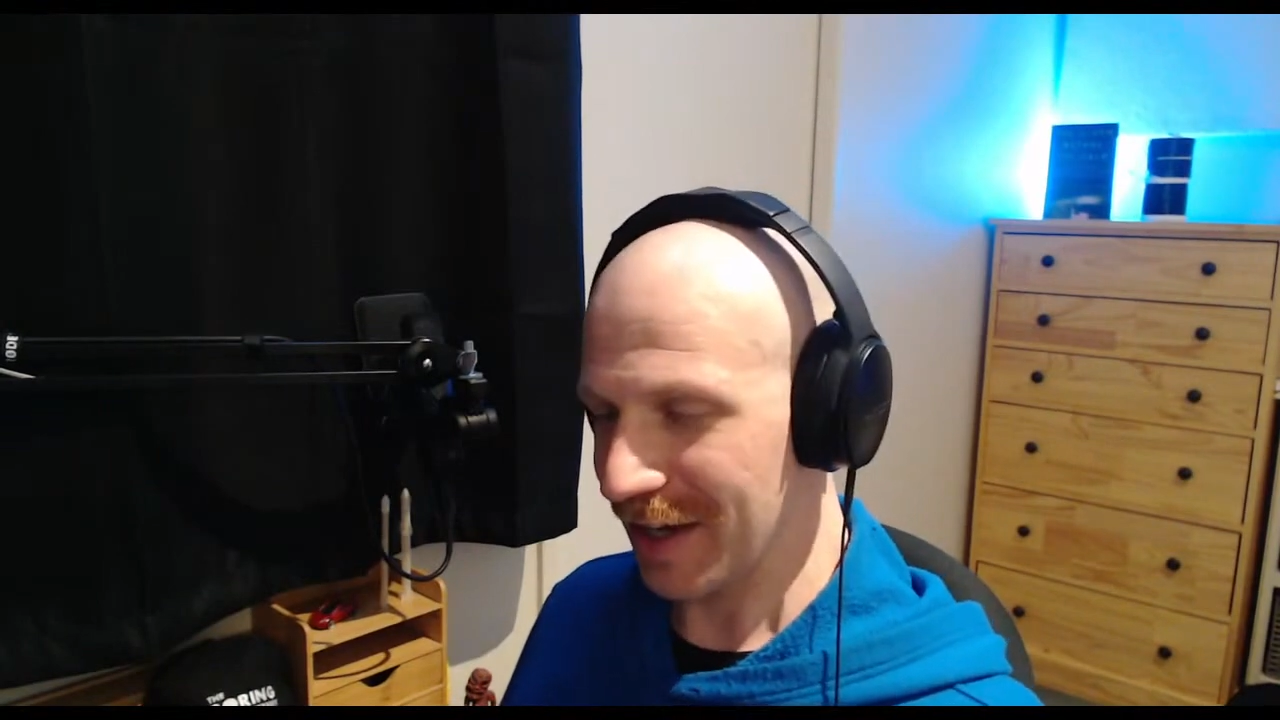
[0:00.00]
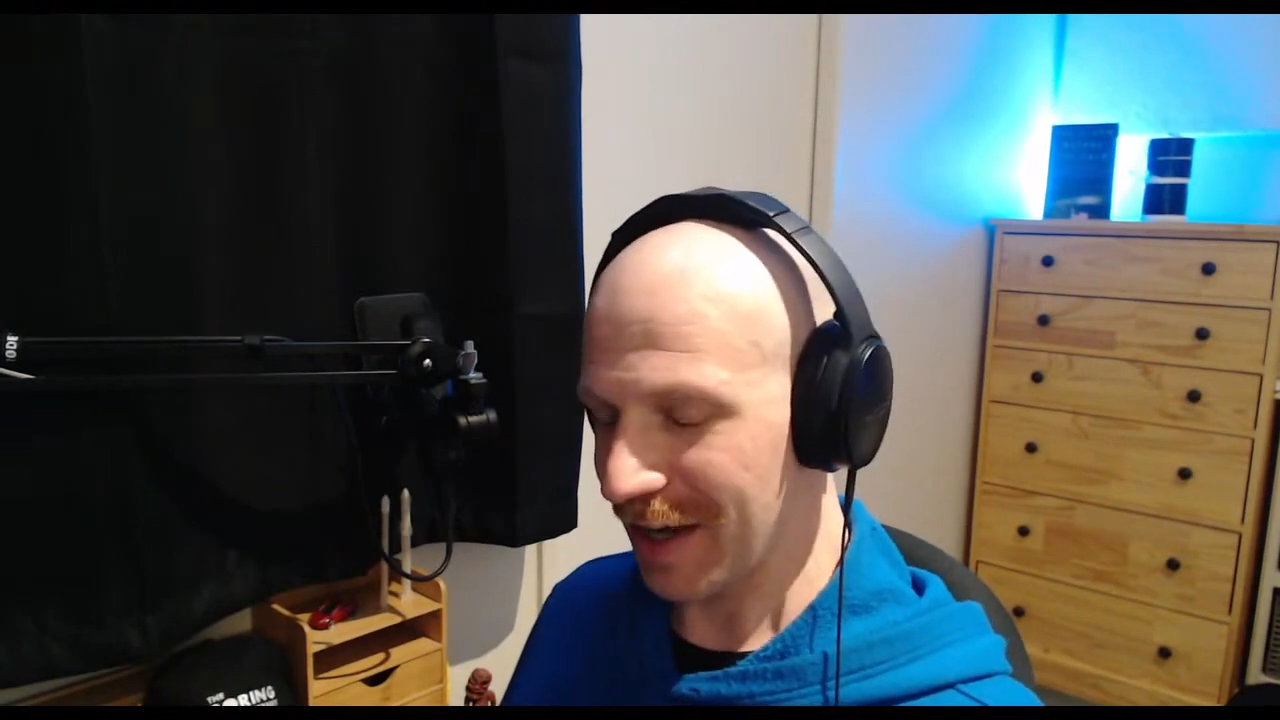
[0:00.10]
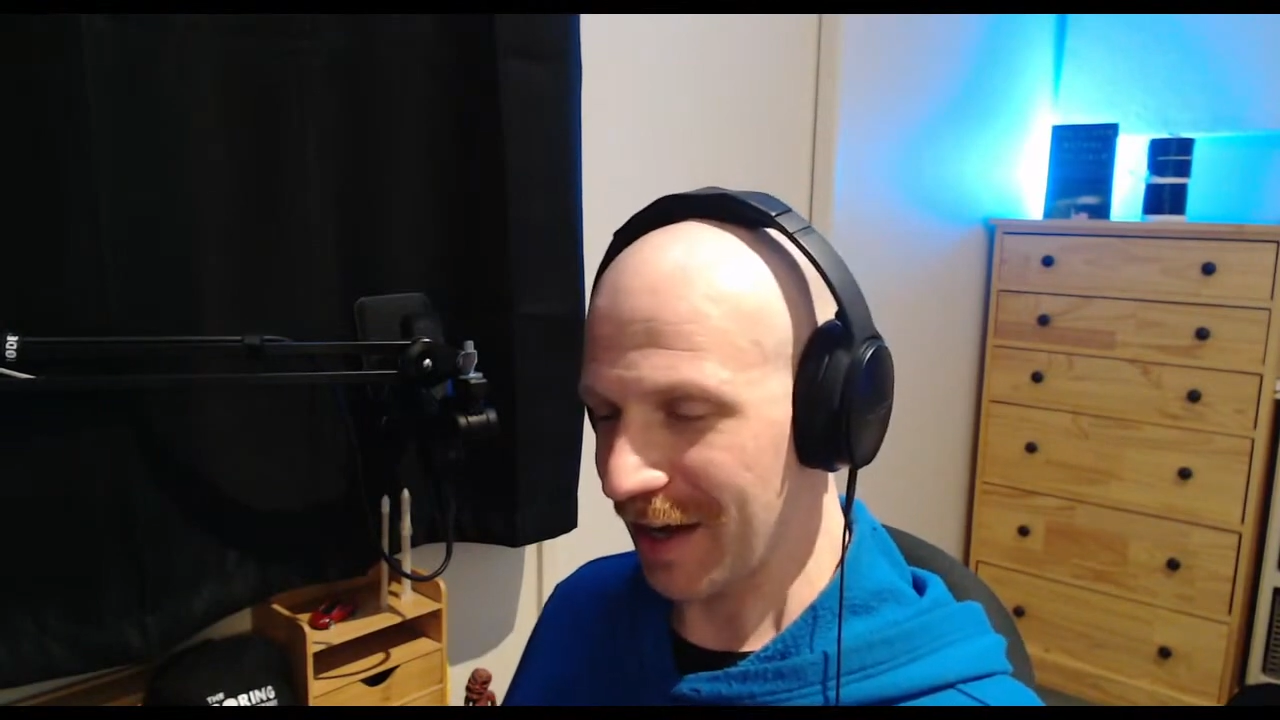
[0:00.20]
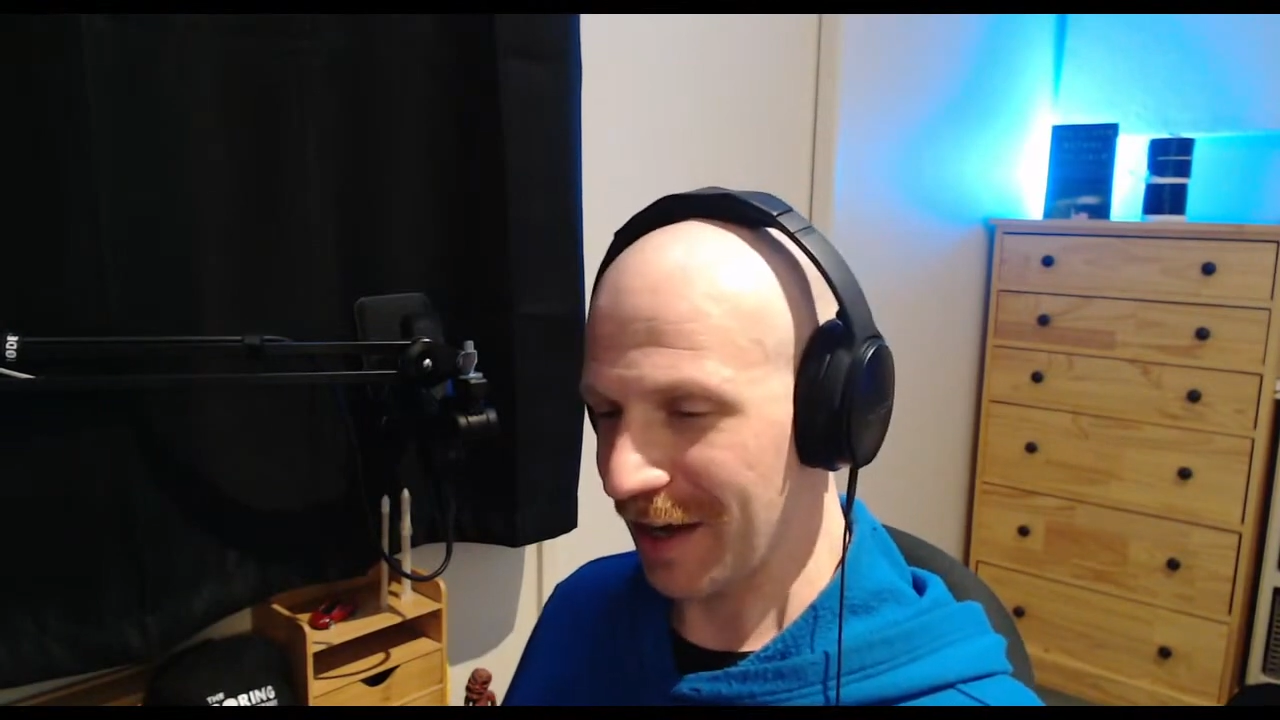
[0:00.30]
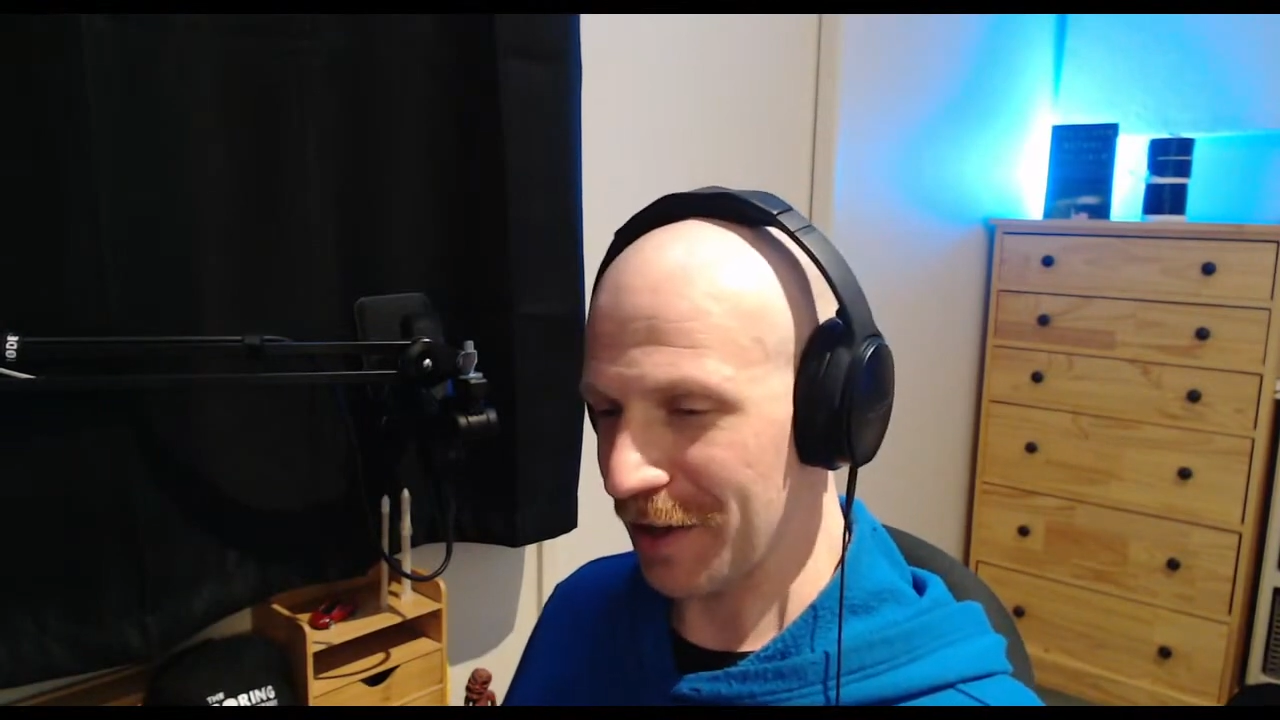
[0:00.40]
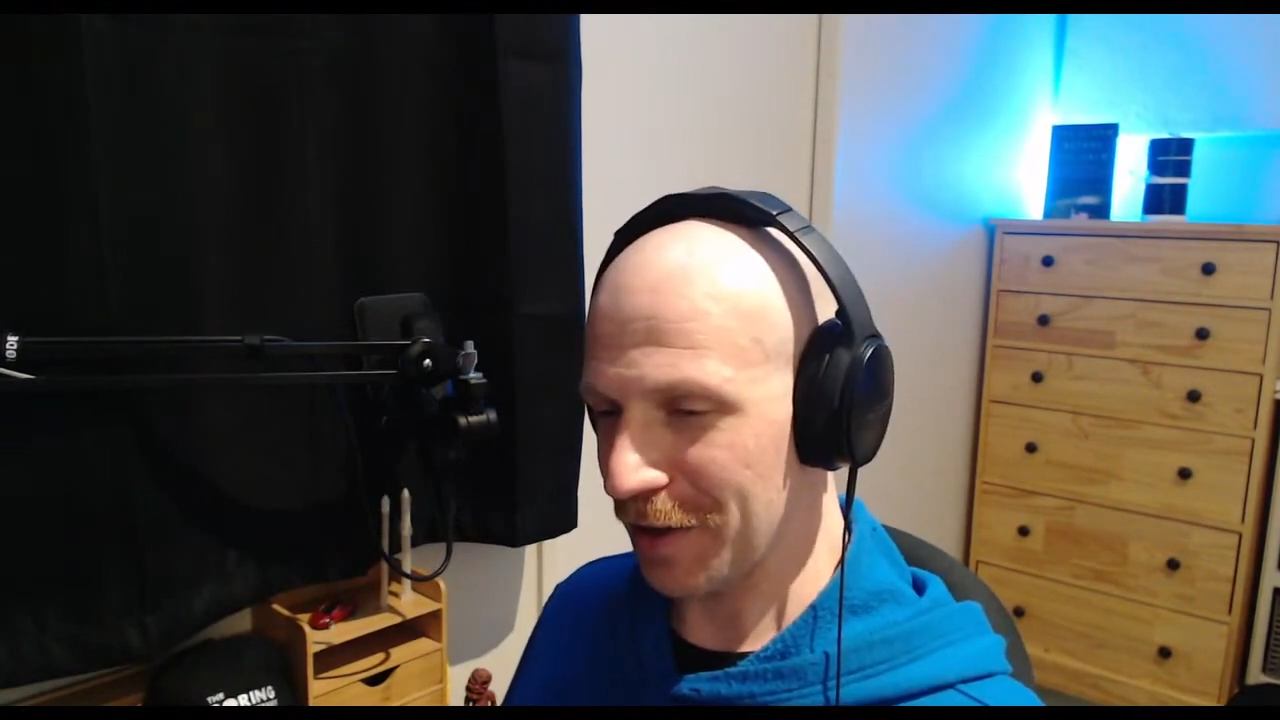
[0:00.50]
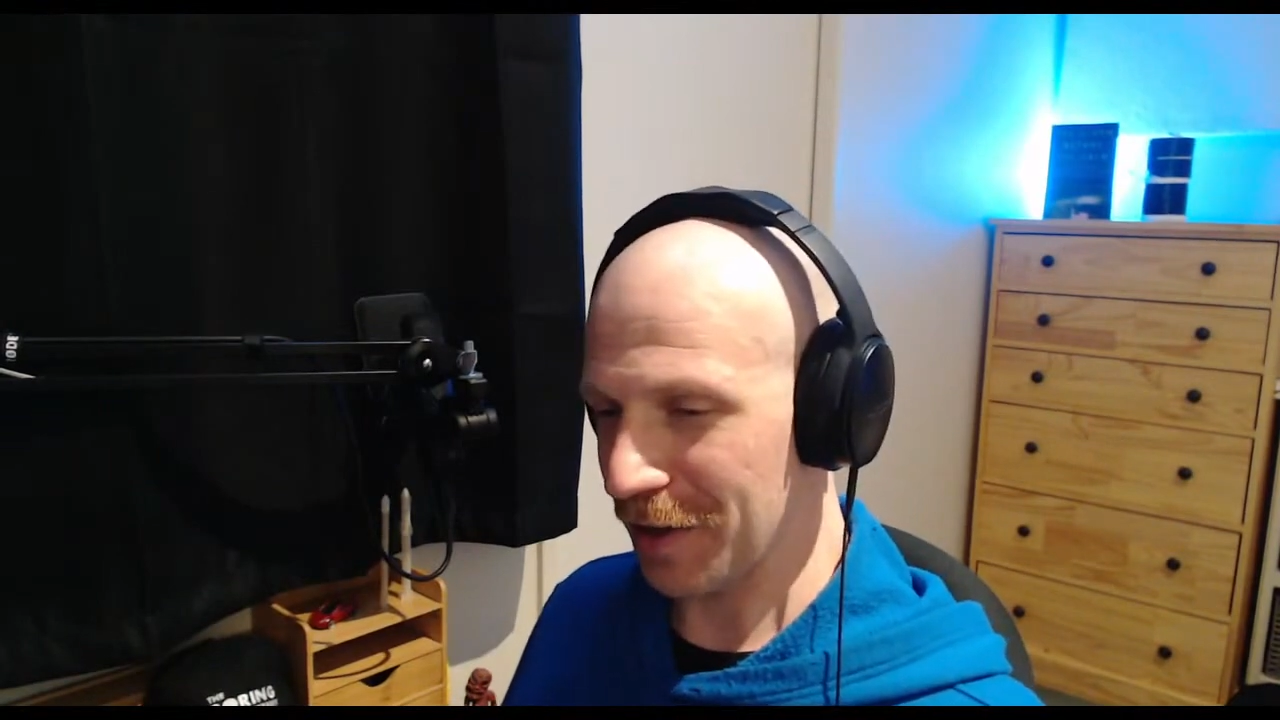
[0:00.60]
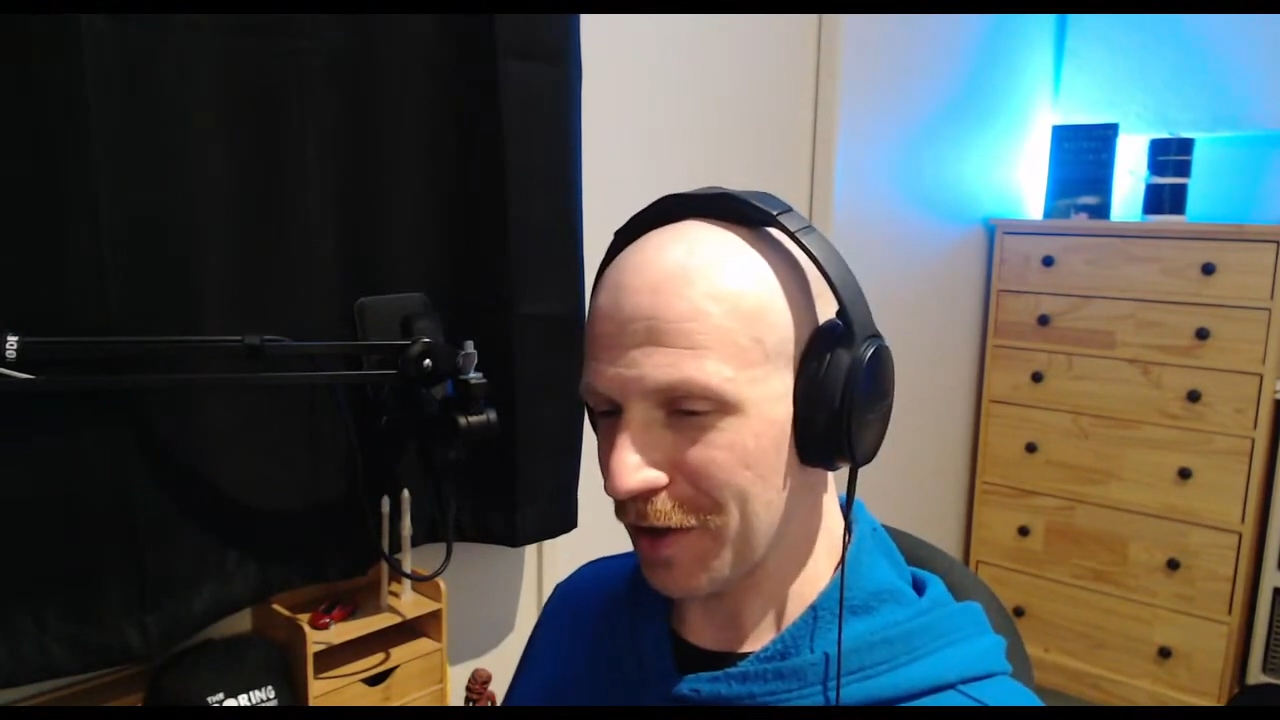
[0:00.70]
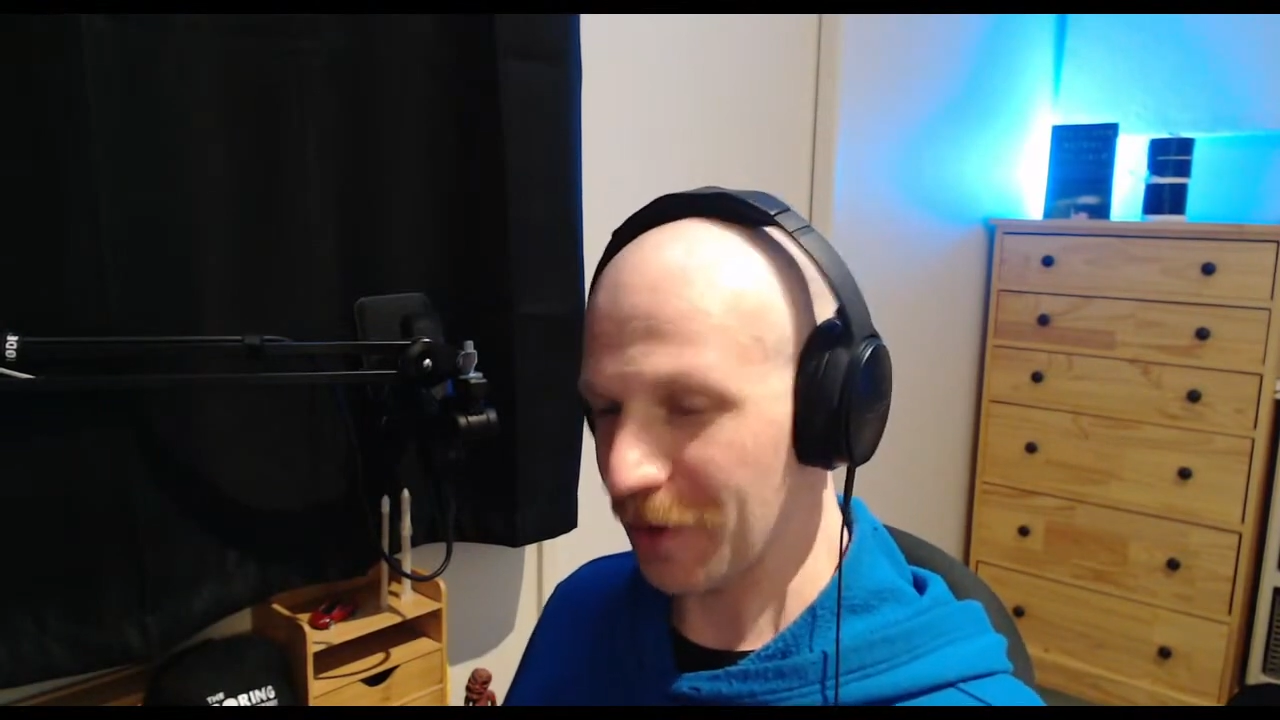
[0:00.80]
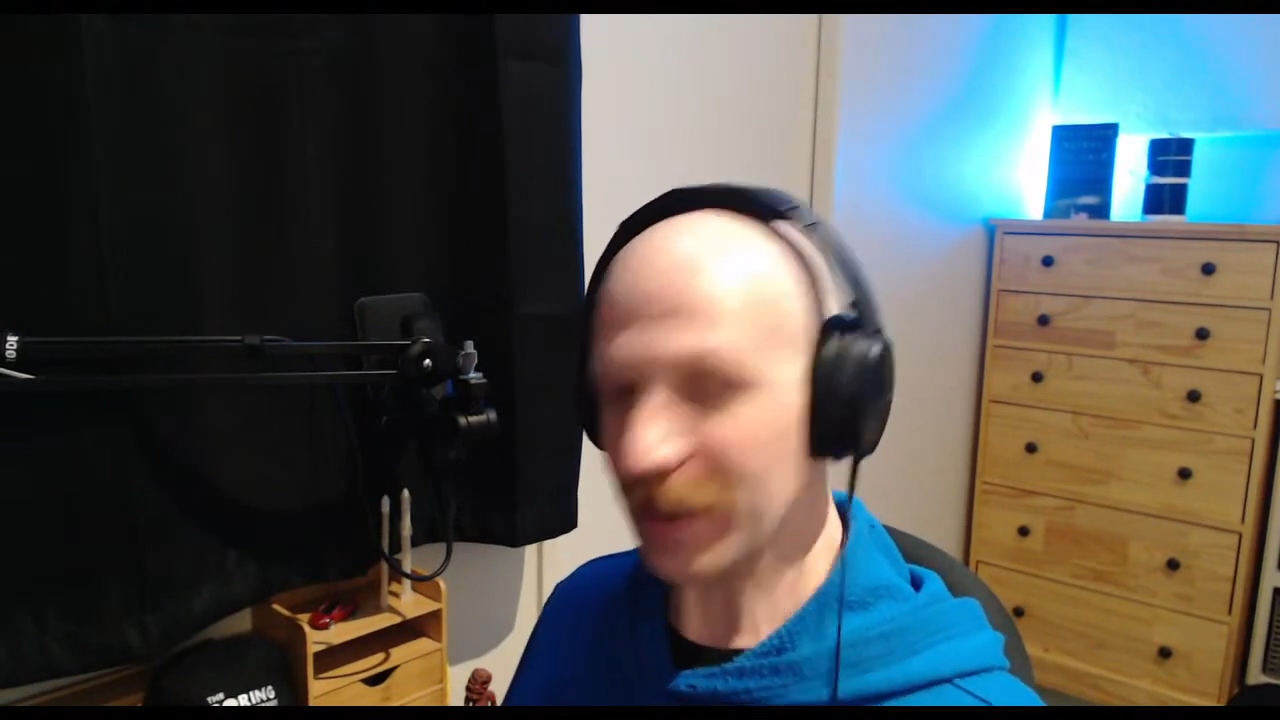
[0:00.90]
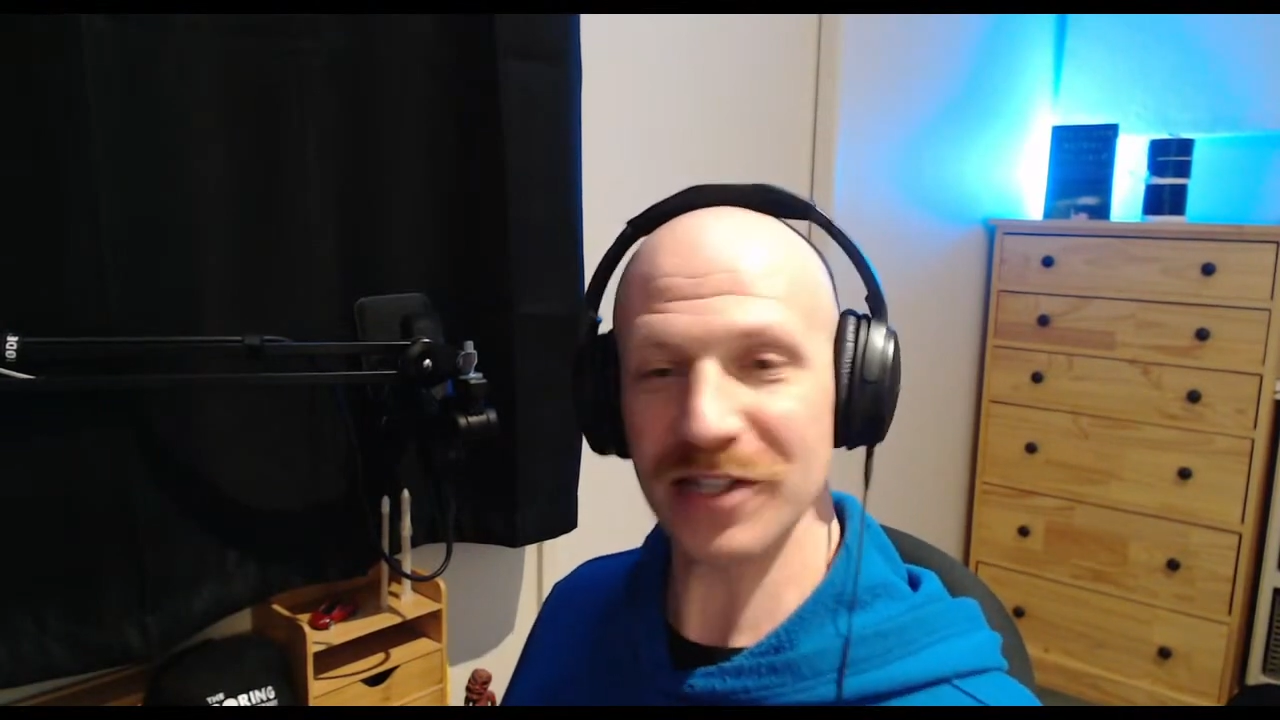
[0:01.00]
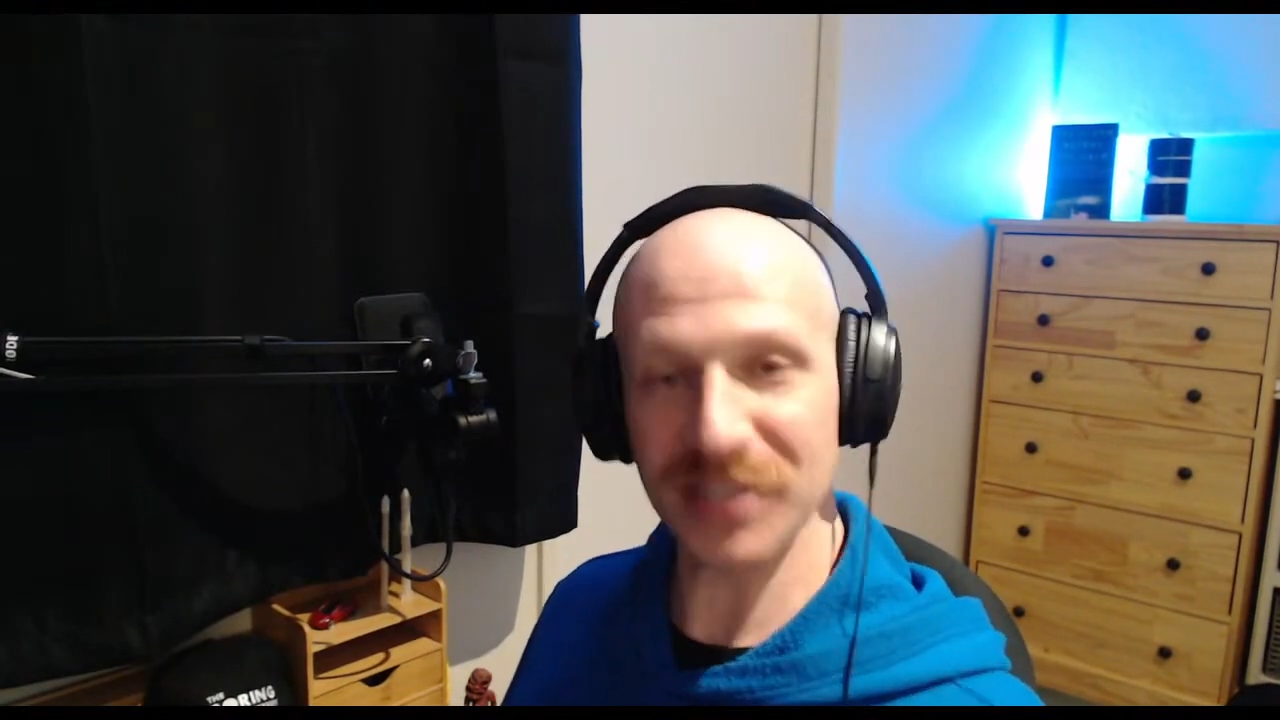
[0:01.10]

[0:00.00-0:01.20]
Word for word: Uh, okay,